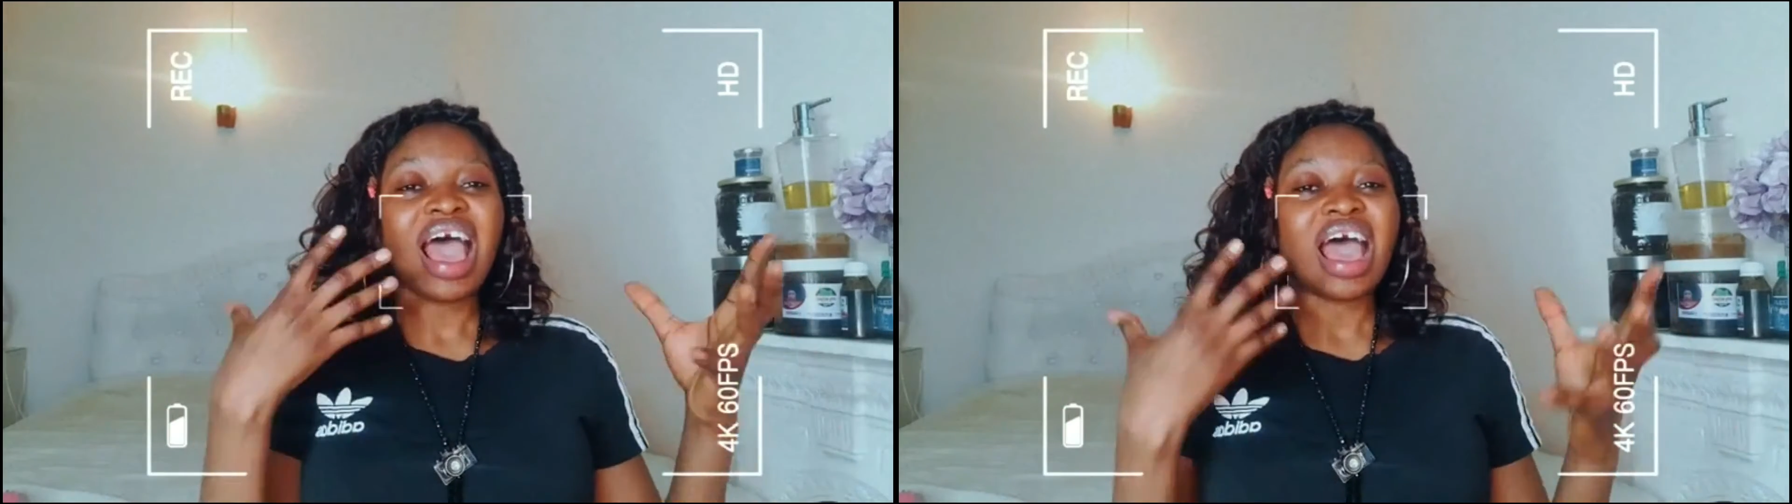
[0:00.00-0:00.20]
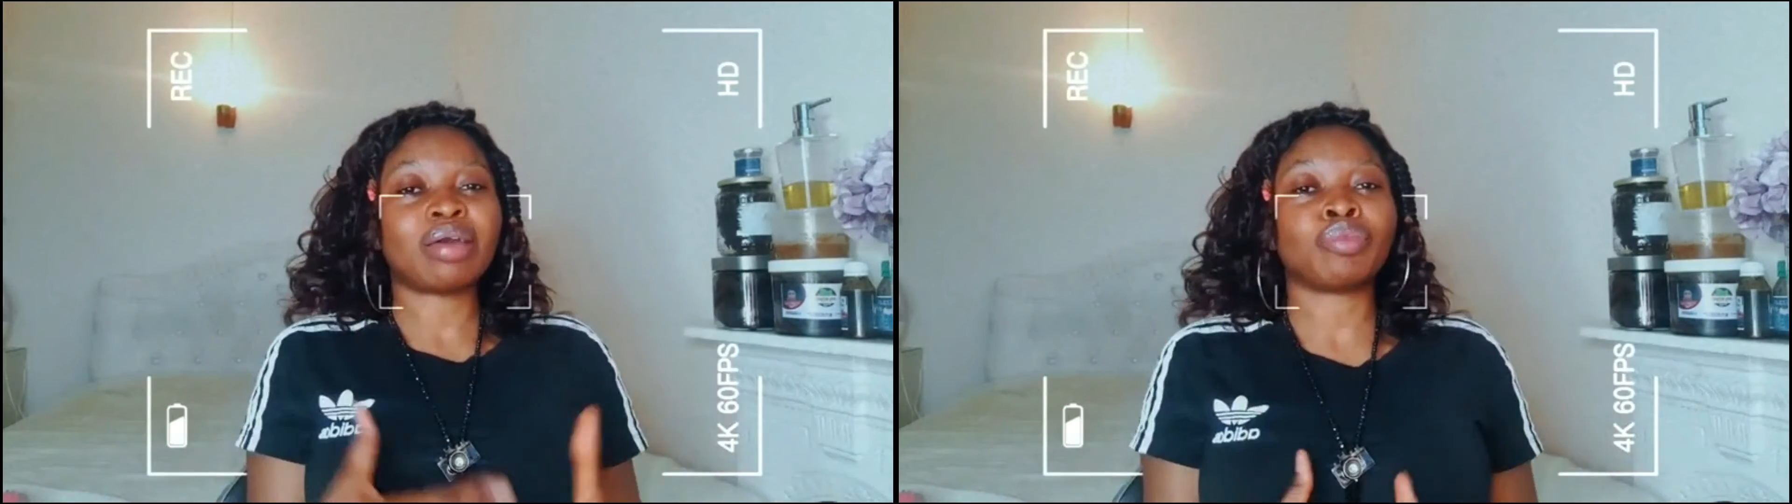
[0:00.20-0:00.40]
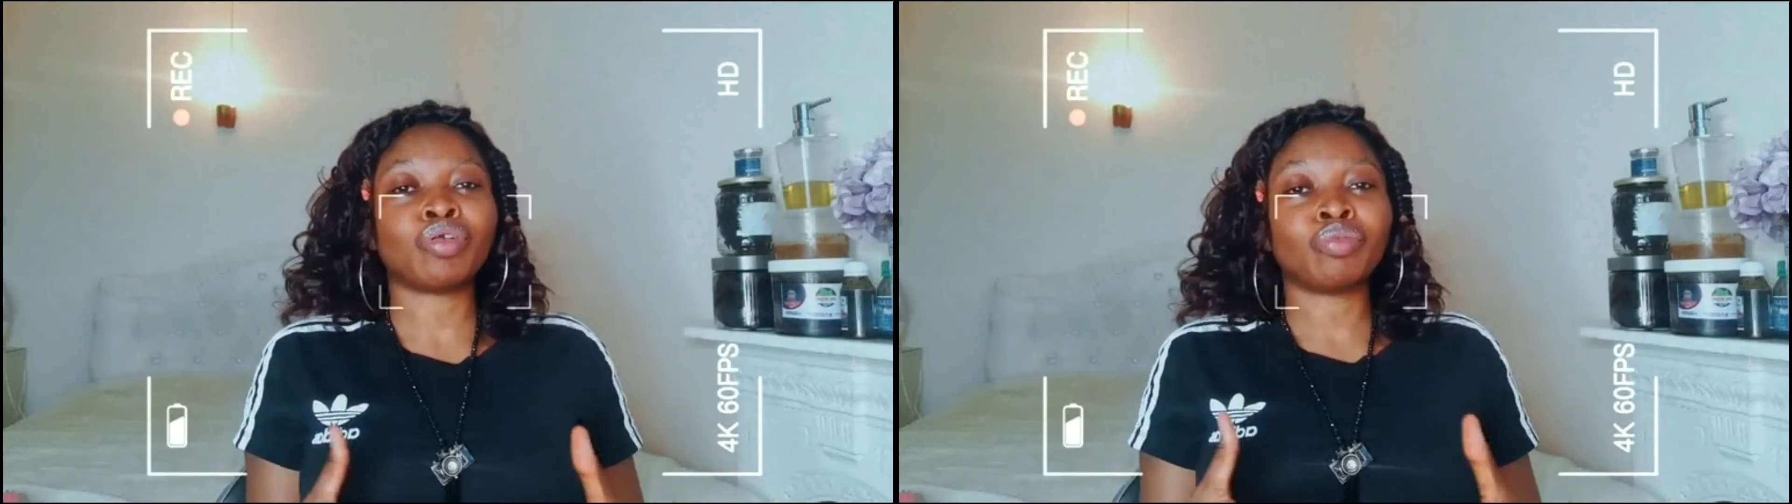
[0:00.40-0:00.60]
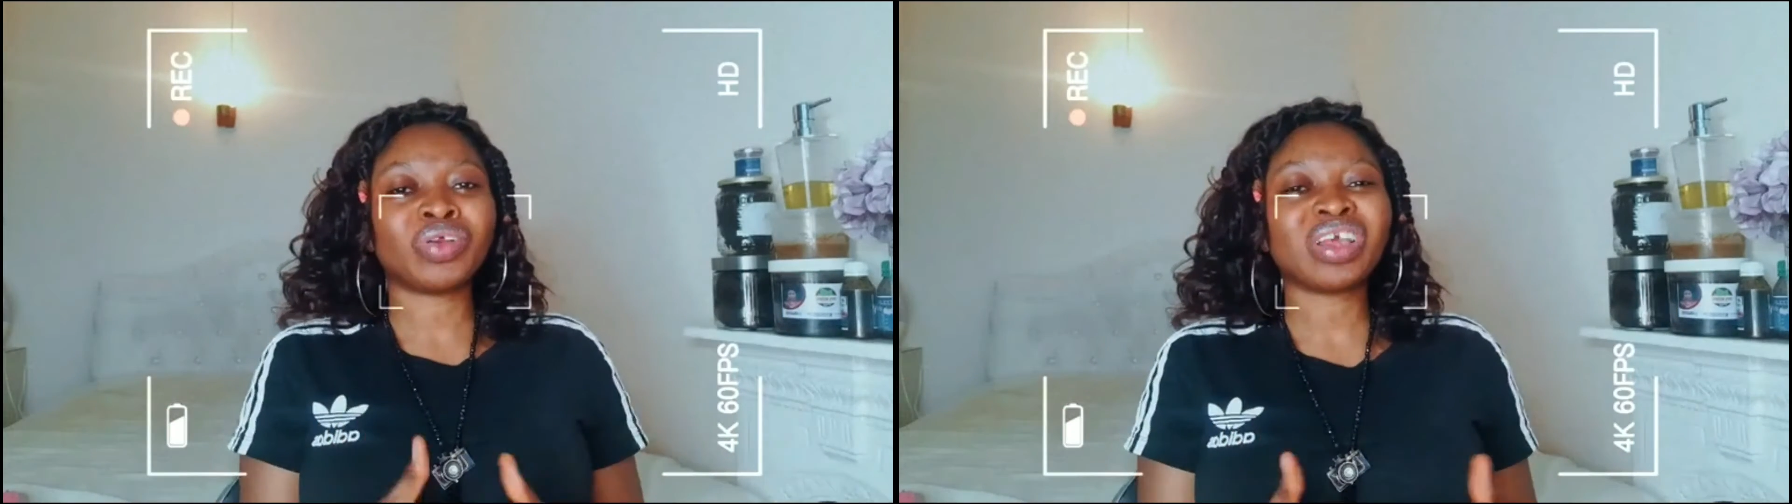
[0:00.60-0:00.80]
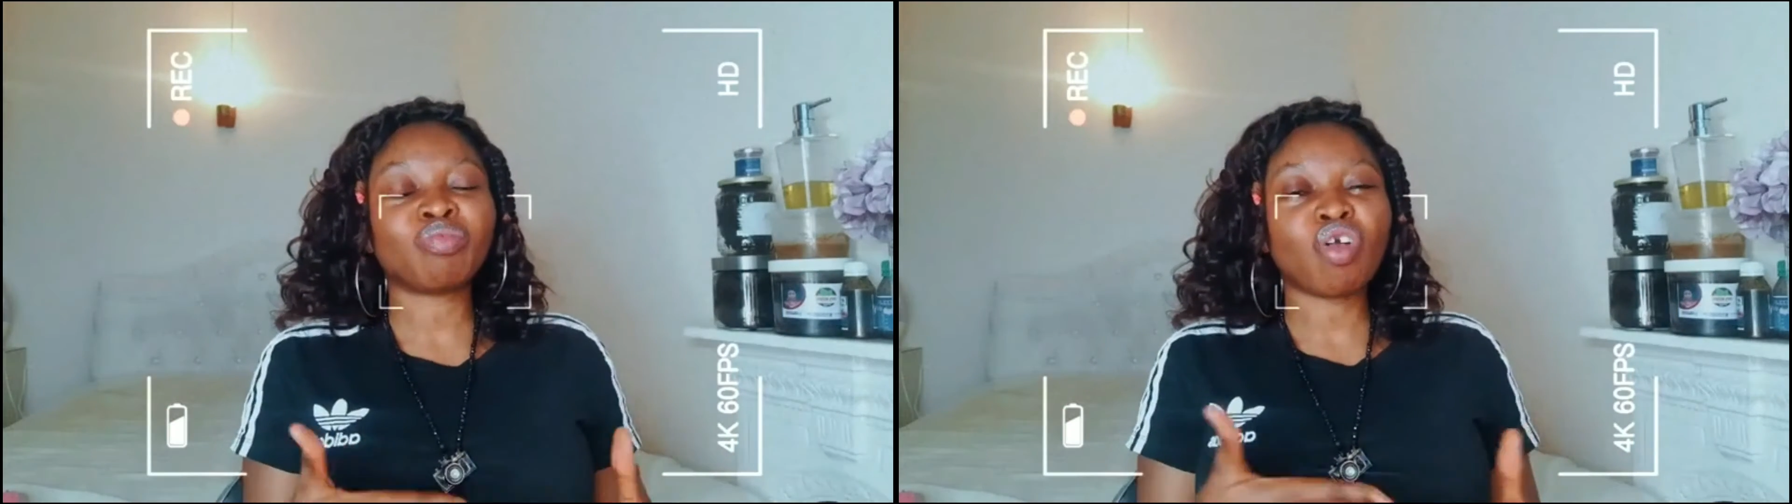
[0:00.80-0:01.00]
and i'm going to
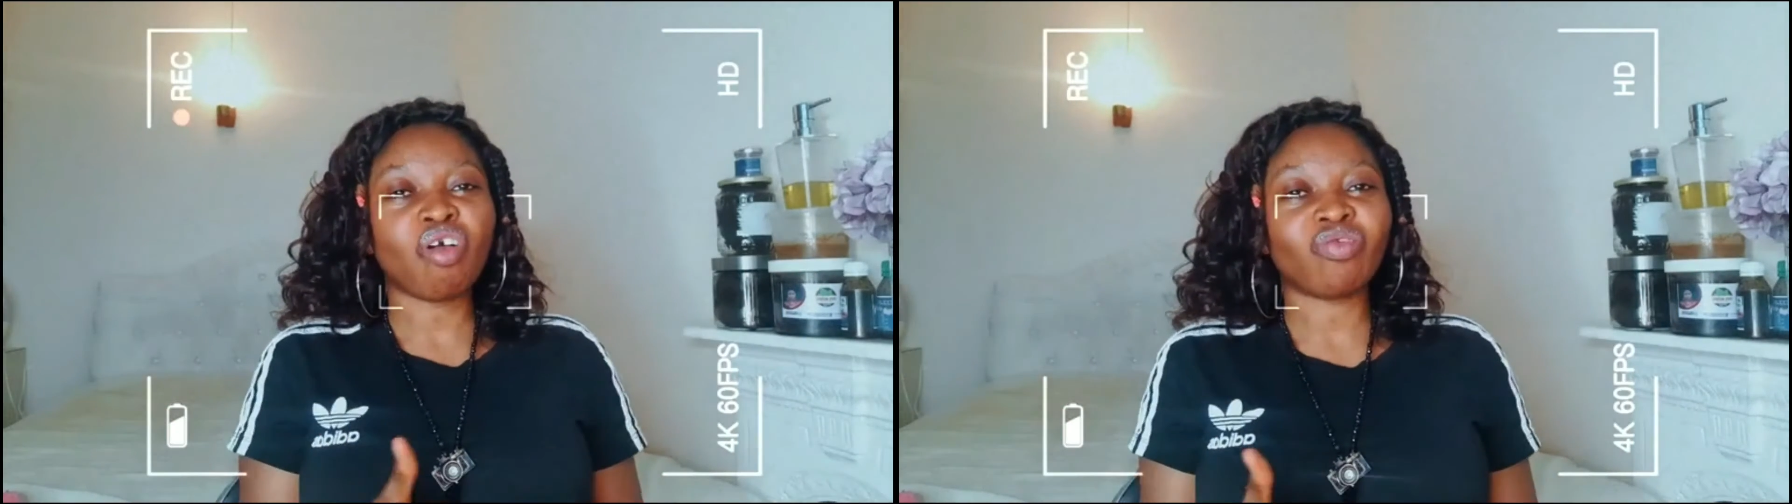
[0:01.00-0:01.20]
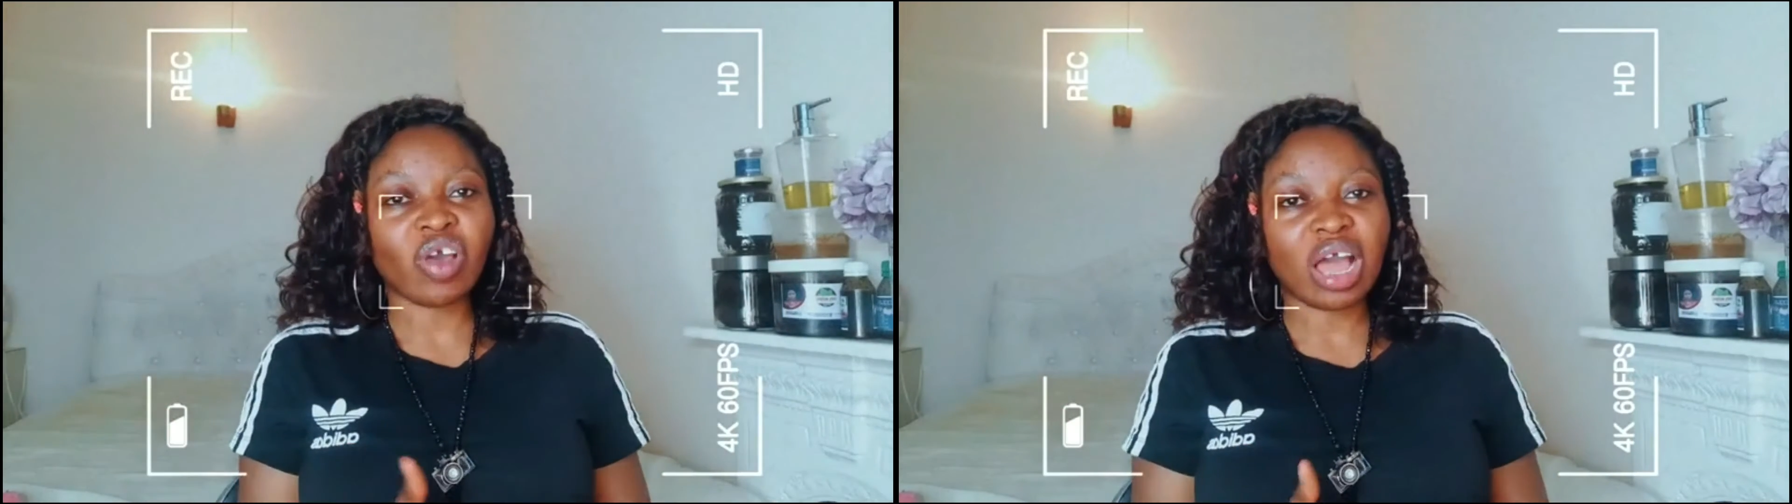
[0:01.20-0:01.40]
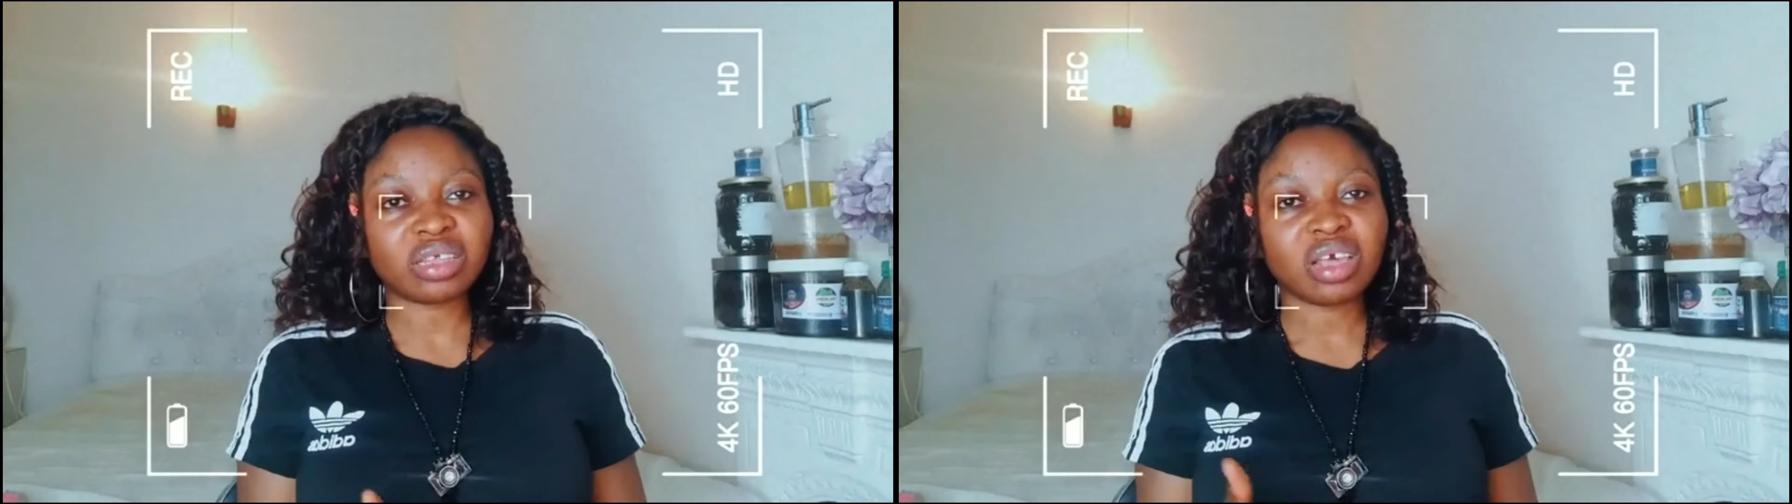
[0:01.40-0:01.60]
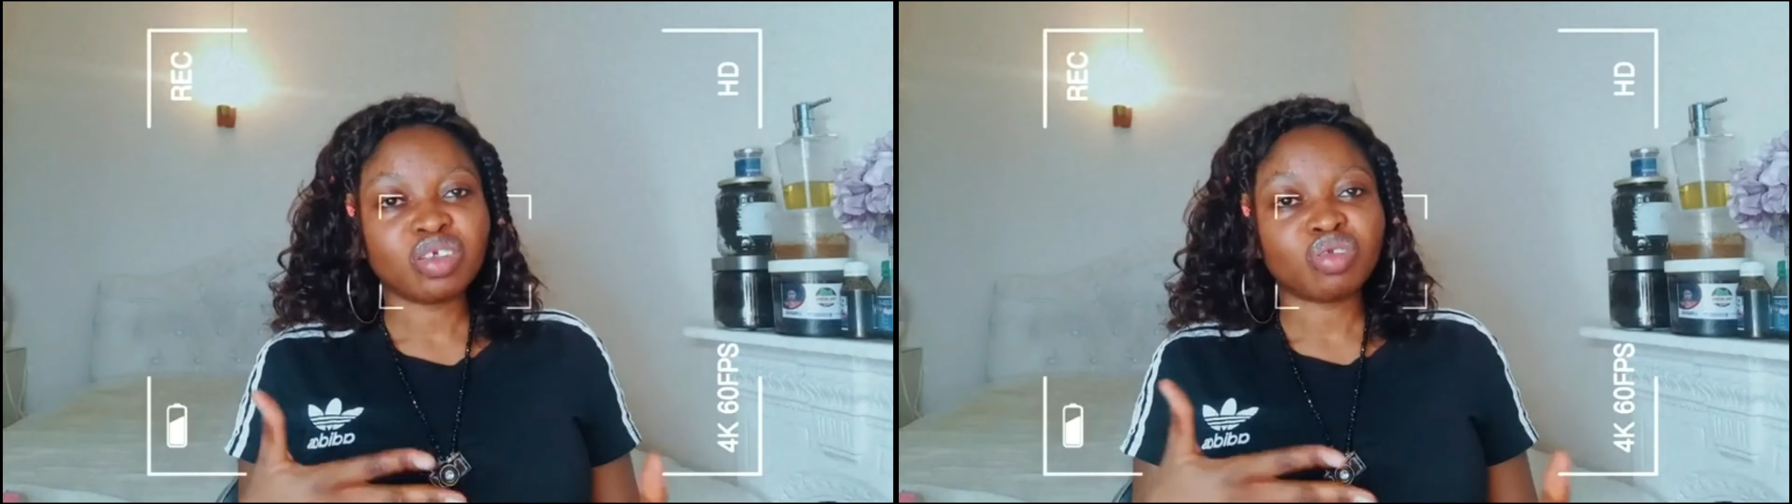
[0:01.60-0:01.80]
bring more of that